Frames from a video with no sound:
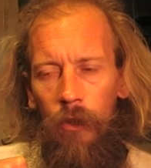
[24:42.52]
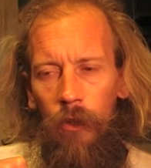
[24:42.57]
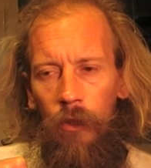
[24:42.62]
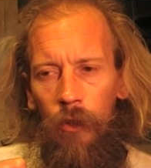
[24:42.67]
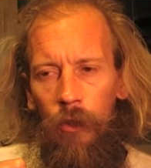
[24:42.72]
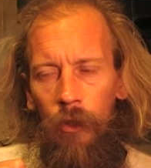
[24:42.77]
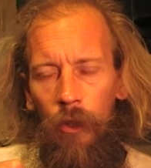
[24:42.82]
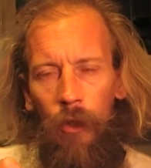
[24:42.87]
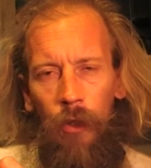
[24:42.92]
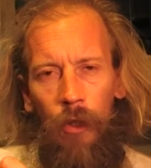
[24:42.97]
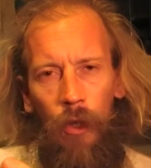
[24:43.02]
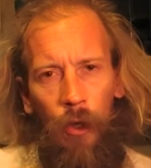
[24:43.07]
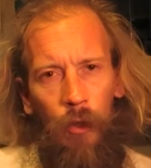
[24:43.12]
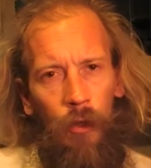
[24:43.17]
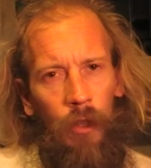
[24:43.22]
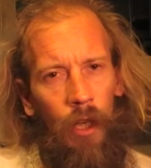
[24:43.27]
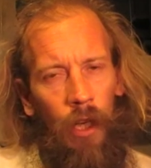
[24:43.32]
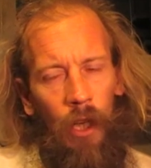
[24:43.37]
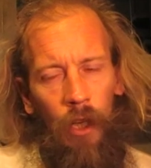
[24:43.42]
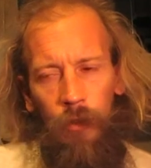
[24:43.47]
you know, it
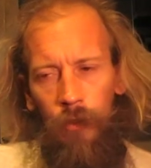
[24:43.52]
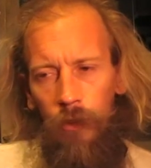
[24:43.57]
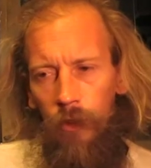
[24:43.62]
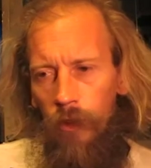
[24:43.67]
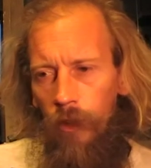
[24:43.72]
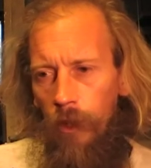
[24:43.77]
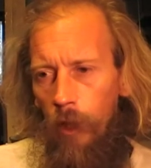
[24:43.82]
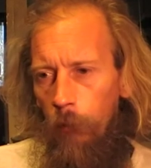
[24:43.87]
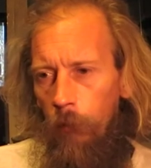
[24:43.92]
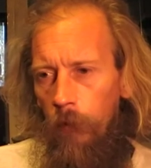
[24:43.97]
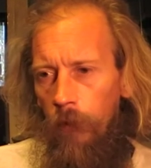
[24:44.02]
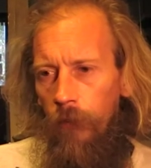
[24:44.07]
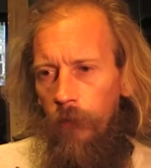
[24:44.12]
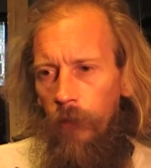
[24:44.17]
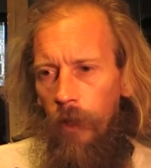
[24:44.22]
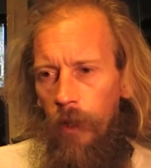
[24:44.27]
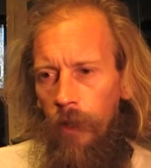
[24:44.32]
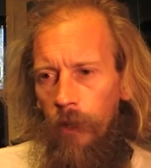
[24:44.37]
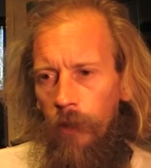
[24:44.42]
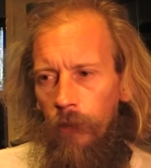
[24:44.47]
only lasted a couple of
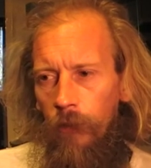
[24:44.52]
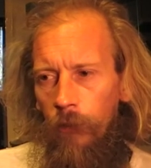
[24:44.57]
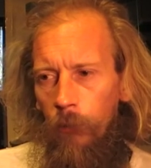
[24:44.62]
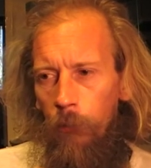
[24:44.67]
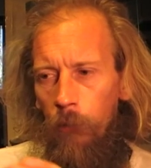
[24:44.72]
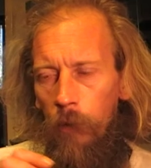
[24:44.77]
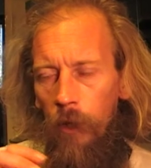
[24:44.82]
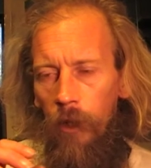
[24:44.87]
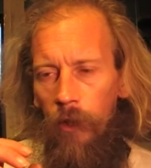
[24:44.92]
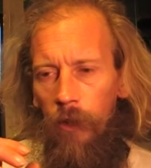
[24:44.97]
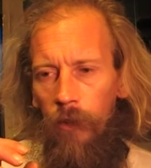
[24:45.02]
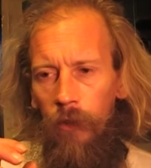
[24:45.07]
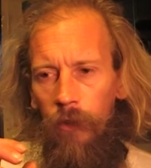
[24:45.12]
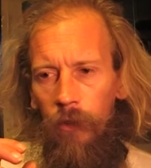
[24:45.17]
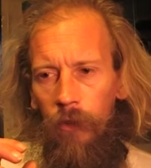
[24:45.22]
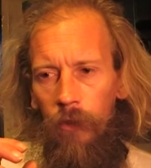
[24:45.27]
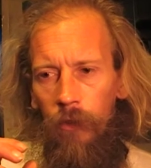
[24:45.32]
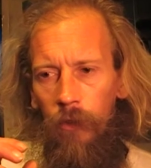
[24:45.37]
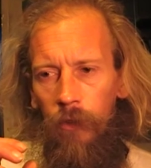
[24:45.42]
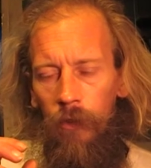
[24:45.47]
seconds, but
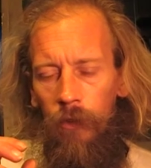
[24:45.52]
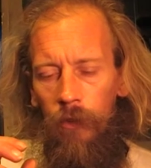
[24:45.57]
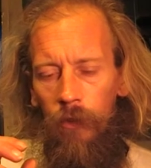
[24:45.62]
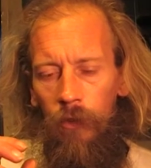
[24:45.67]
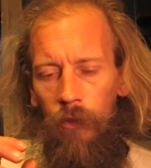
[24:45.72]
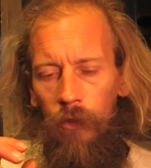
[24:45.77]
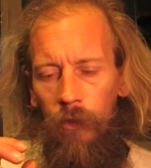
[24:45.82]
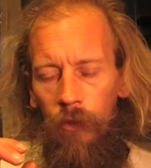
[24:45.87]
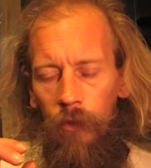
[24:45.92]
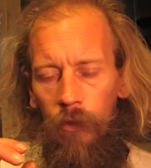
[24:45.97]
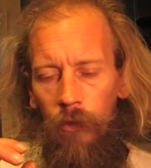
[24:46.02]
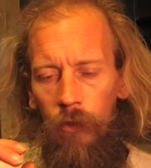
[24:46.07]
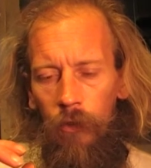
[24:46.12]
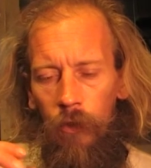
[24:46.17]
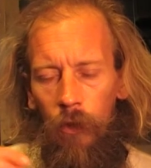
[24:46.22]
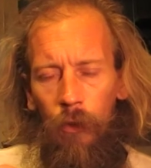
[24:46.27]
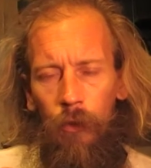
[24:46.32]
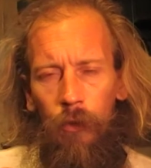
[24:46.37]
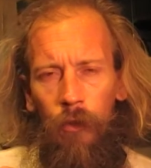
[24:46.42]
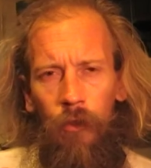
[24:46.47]

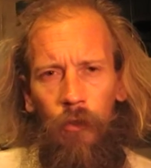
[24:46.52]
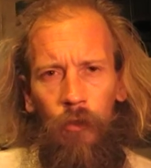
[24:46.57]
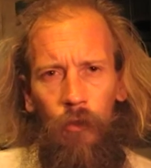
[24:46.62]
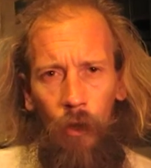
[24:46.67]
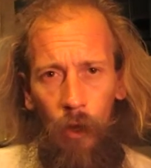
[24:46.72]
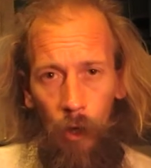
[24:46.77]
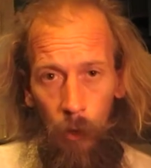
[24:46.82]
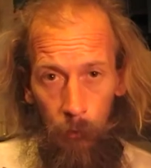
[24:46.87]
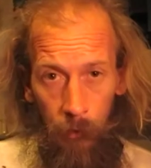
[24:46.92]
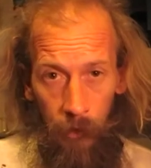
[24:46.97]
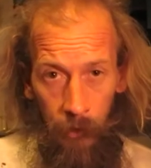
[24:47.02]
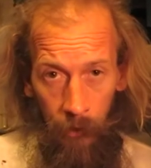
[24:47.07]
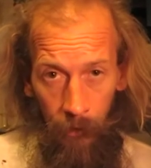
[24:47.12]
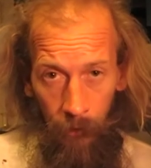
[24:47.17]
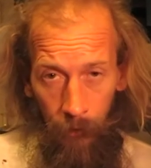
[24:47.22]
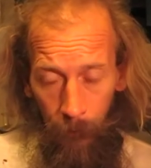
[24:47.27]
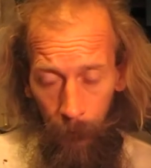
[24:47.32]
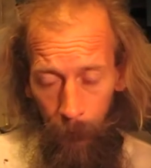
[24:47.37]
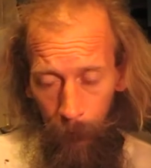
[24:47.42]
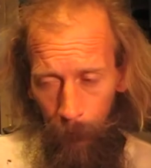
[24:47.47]
so disturbing.
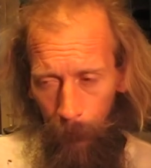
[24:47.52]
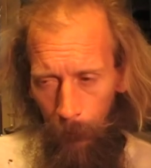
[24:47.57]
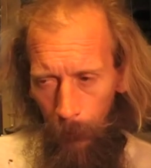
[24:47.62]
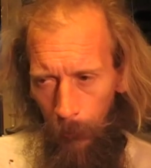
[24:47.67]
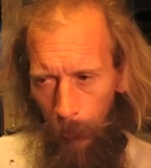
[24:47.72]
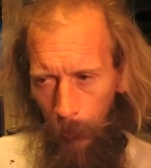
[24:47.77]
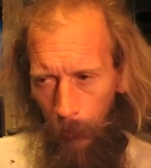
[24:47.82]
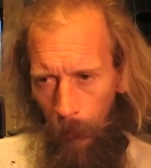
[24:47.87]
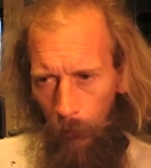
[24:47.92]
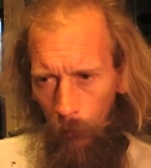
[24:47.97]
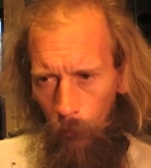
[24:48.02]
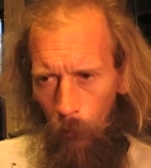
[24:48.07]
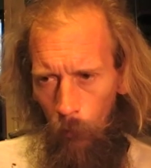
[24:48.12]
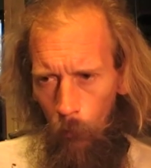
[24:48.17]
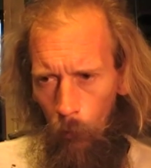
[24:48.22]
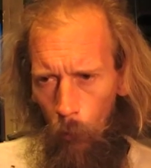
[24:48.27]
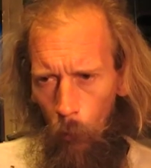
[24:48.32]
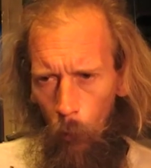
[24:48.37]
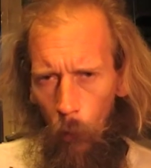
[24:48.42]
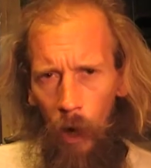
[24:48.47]

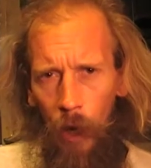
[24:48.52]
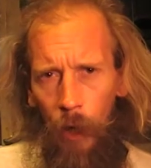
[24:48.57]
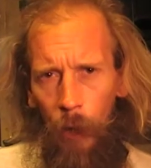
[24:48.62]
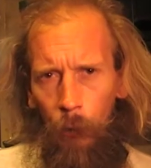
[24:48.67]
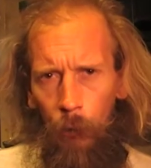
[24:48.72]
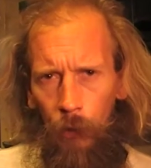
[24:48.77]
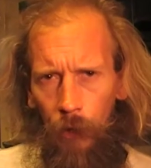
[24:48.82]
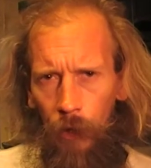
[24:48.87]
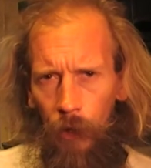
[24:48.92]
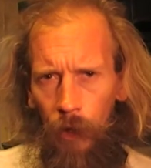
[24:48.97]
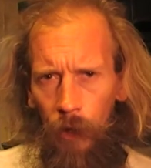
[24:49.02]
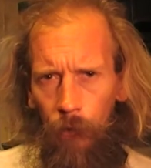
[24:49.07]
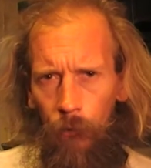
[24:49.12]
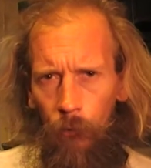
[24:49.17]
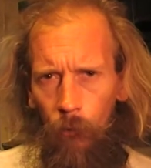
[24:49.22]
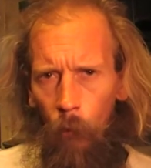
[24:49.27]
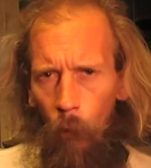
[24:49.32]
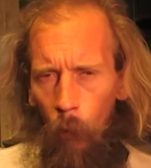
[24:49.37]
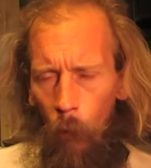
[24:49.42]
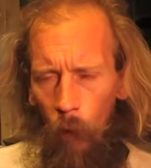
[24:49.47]
Why would
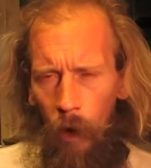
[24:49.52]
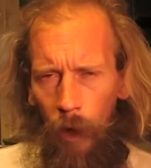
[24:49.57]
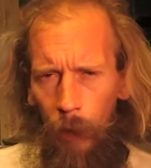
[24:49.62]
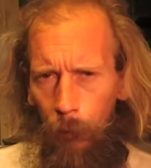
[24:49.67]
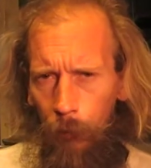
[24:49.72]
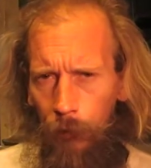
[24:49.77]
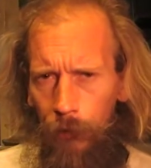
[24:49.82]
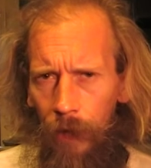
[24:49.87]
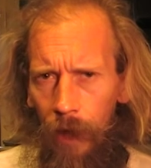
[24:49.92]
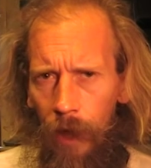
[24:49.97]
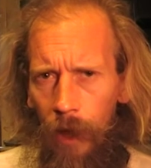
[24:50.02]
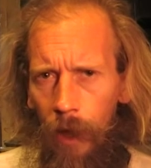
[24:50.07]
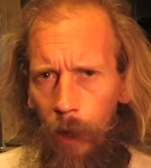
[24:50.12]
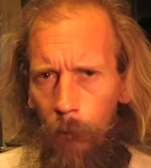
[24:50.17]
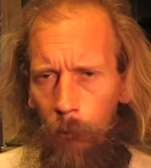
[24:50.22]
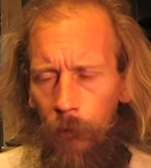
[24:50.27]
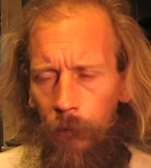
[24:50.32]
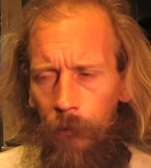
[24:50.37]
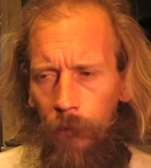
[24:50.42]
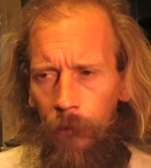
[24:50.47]
that
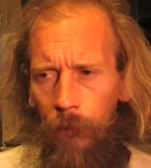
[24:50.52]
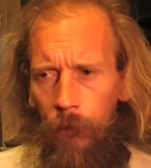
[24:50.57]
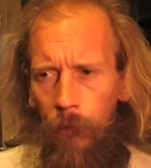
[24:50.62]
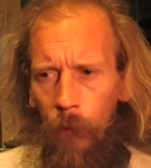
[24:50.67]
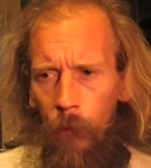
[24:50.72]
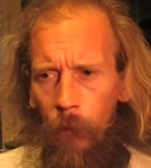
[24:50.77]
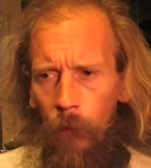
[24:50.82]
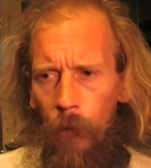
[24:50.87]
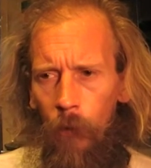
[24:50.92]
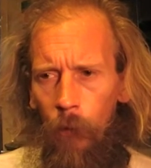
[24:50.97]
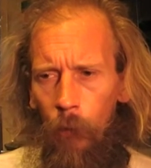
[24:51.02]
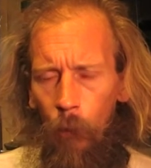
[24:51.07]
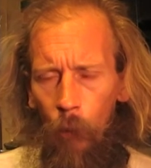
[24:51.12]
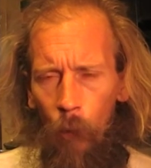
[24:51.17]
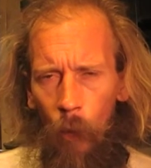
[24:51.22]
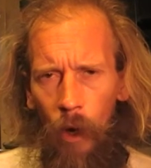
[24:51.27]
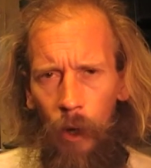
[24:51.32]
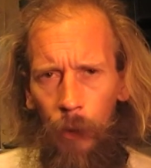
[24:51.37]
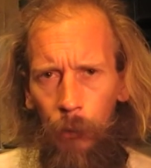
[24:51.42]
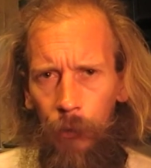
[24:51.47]
happen?
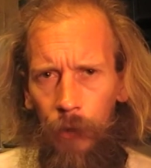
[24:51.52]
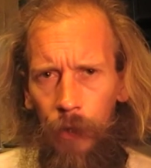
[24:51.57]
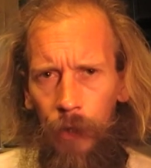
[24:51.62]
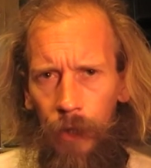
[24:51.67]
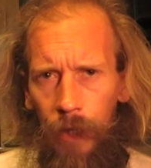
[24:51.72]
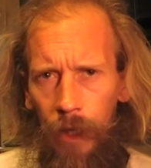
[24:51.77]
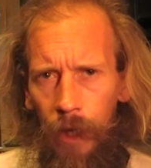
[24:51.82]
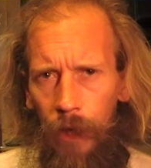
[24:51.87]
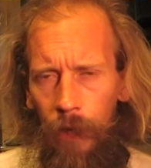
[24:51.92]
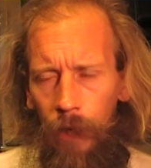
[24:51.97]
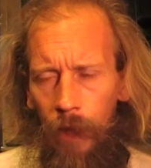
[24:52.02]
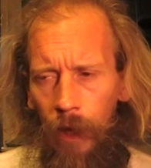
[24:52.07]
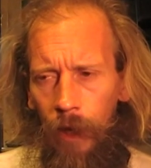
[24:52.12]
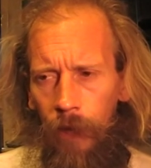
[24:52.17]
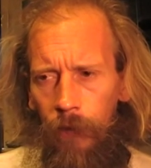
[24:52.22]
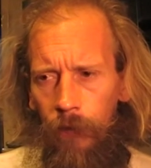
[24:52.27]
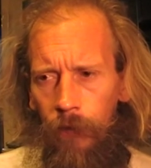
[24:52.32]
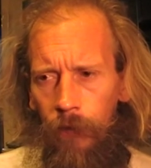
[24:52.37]
Why would I get that?